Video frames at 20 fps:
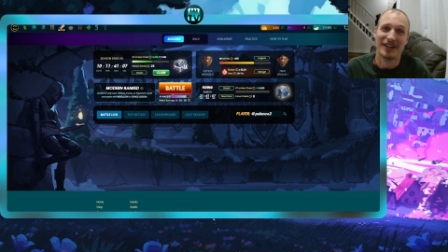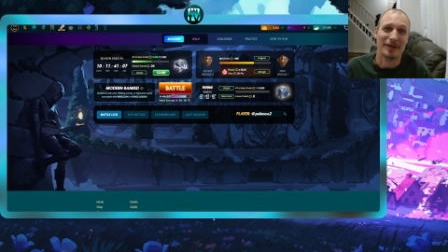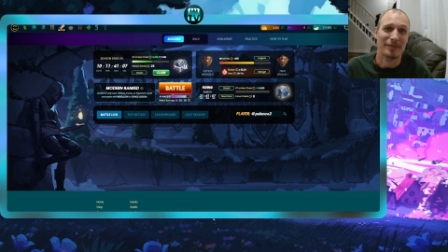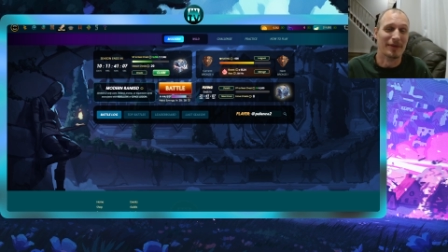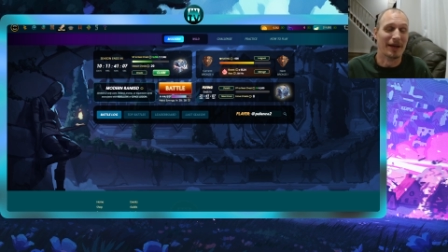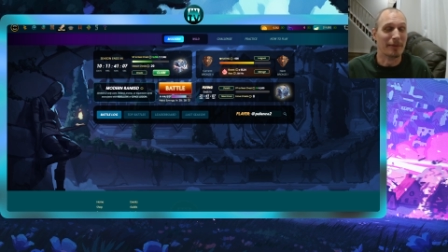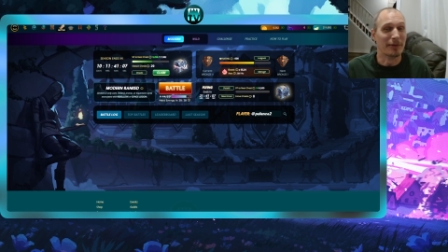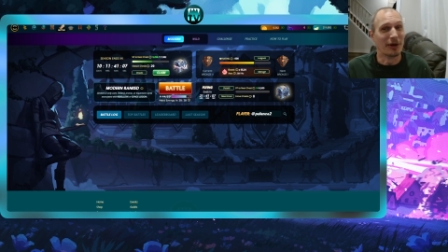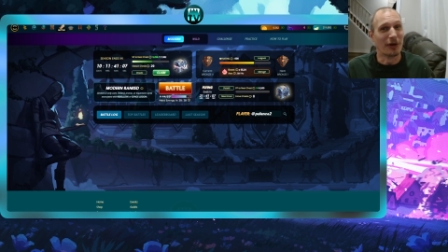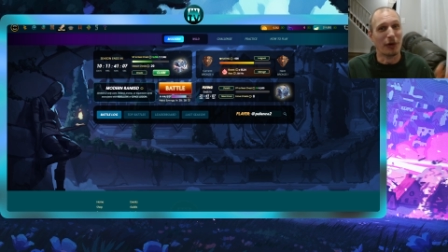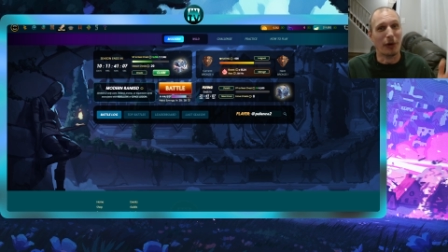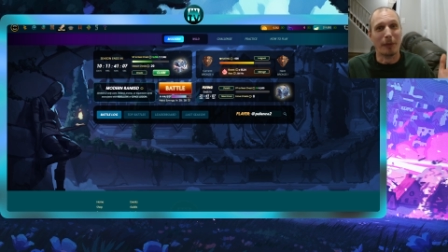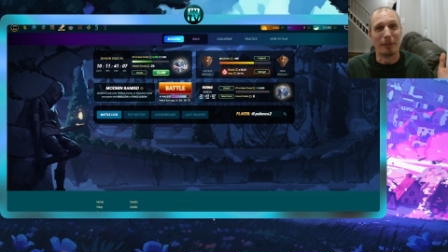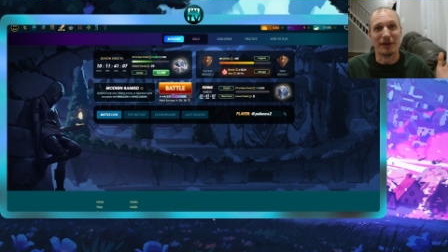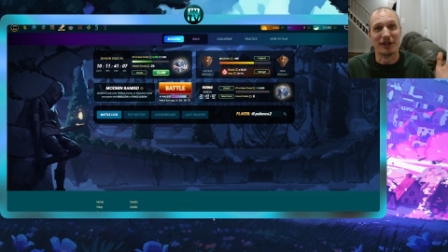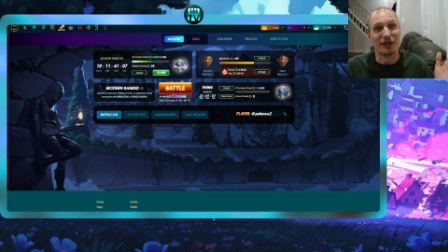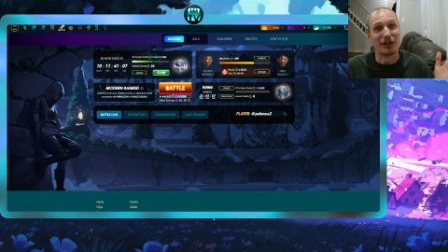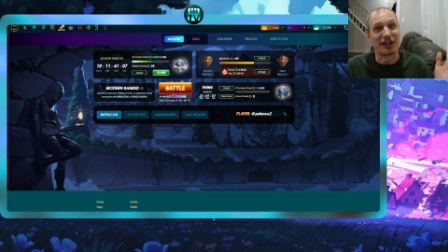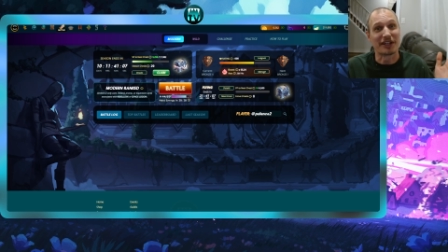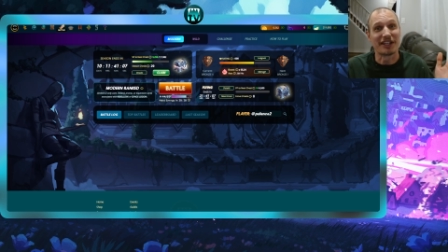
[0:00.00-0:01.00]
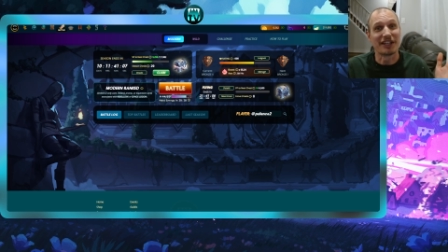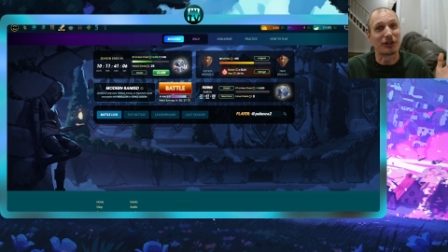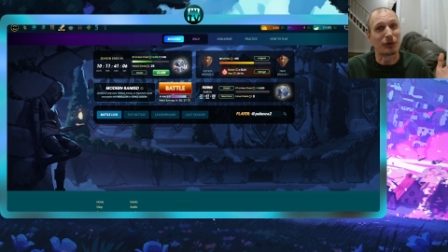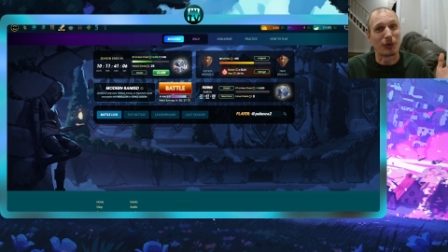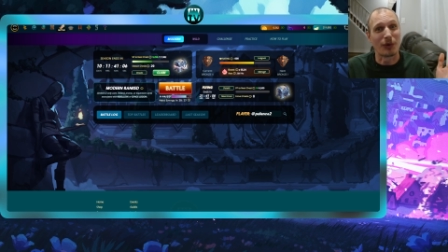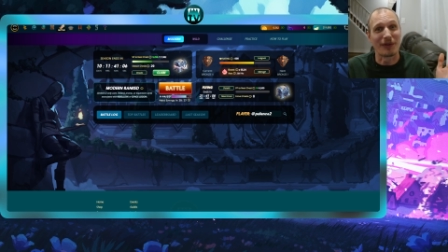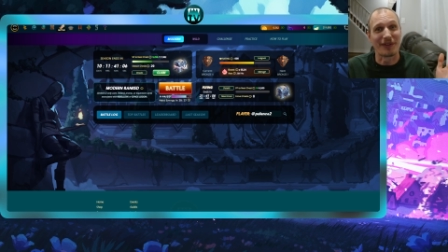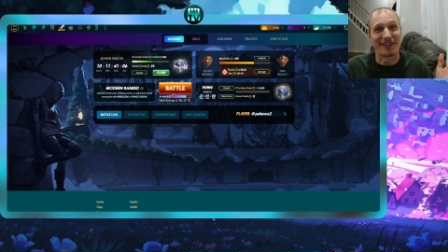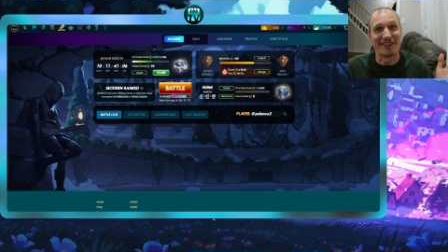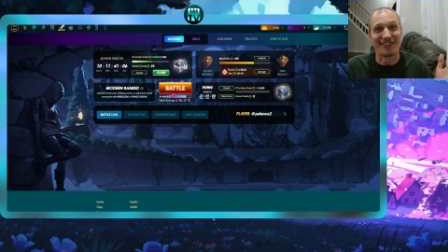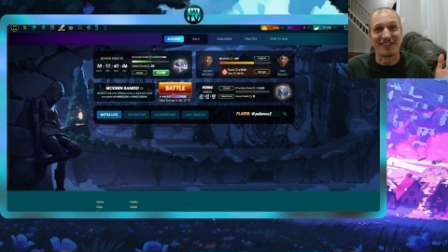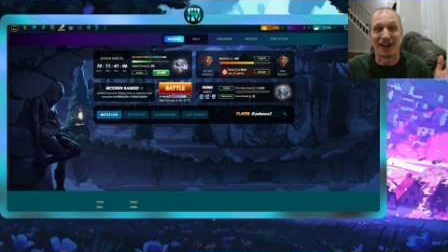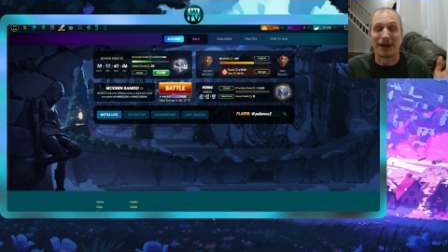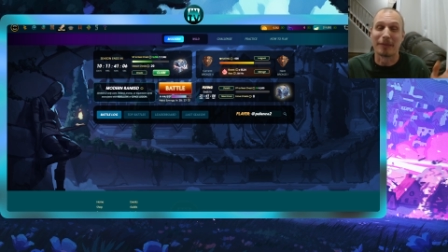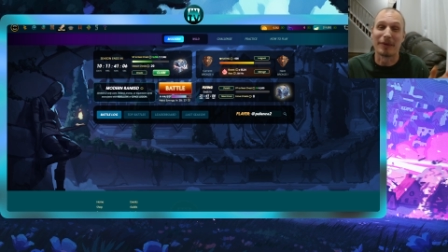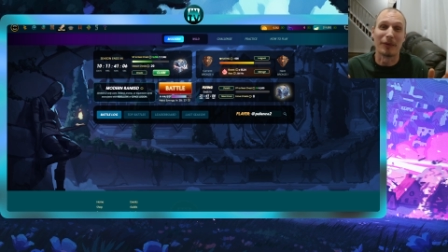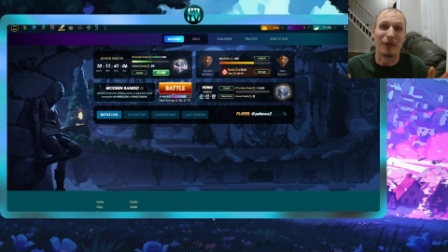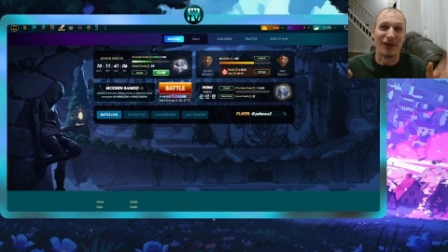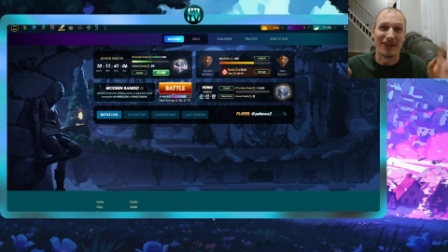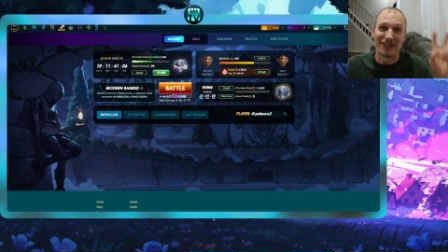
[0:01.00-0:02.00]
Maybe I'll open a lucky Quora, and that'll
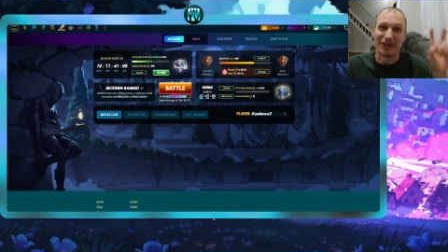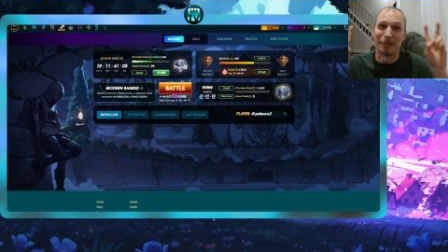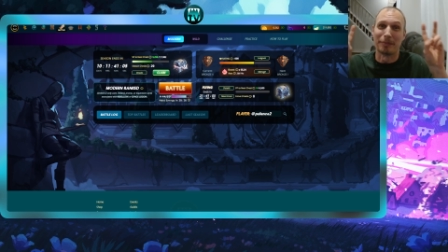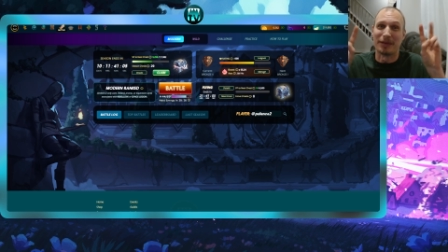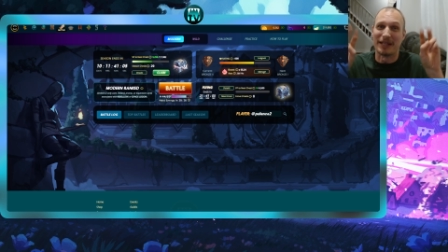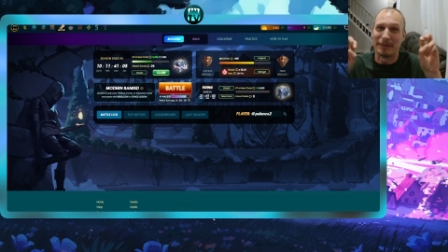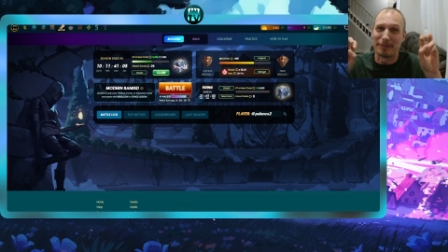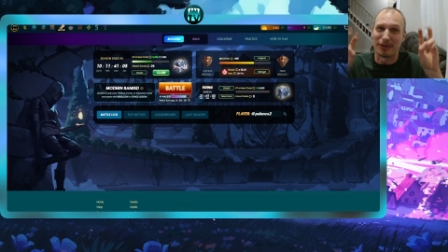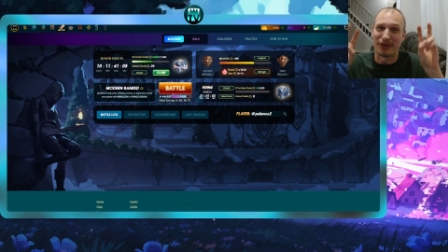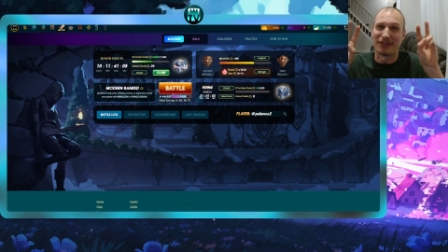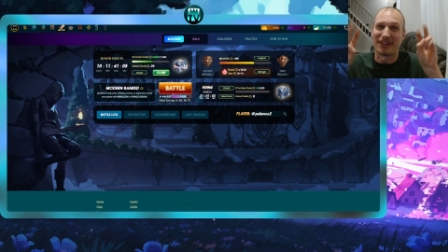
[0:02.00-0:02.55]
be one of the people